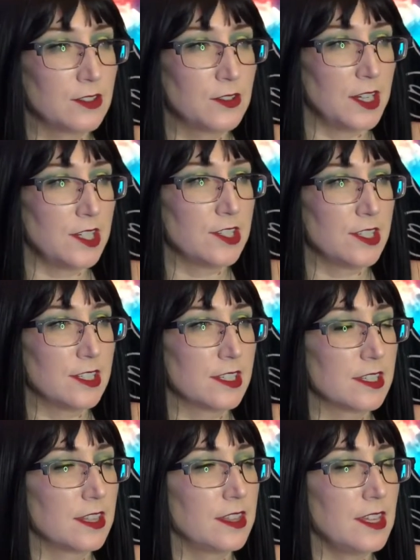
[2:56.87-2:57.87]

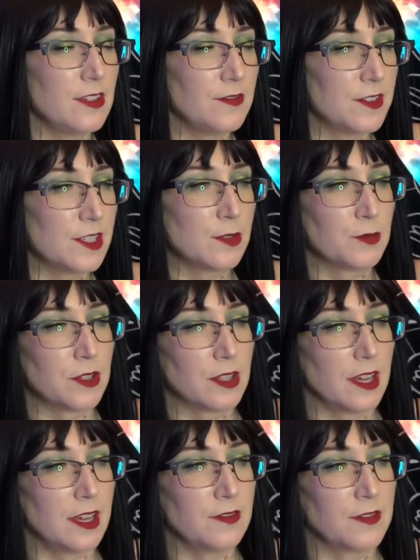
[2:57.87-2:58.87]
gracious. The Invisible
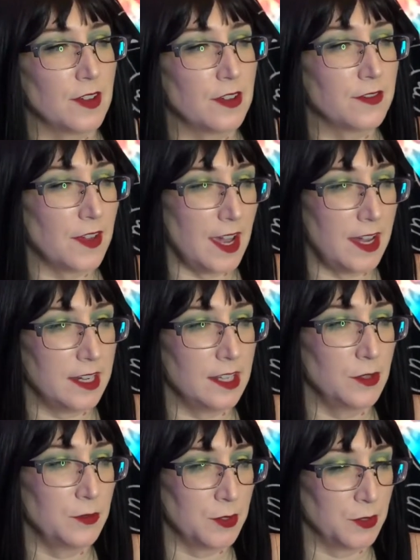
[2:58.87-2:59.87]
Life of Addie
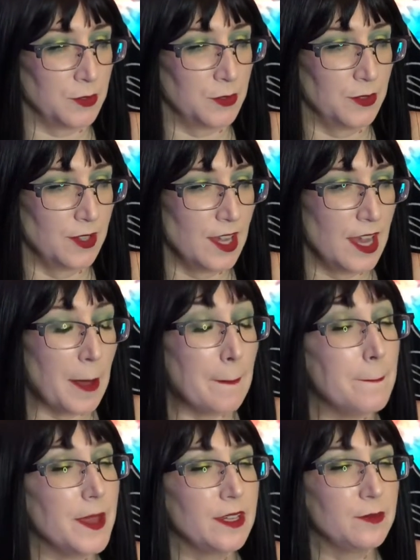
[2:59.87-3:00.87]
LaRue
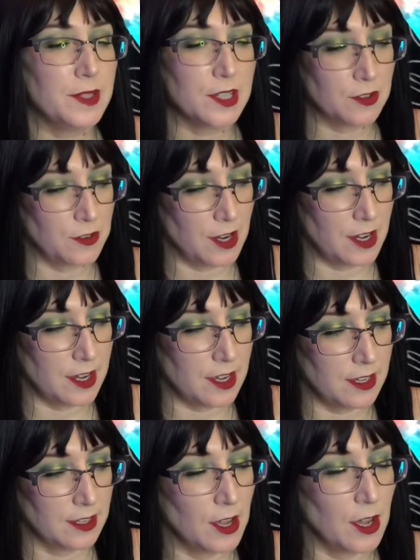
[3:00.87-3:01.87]
made me cry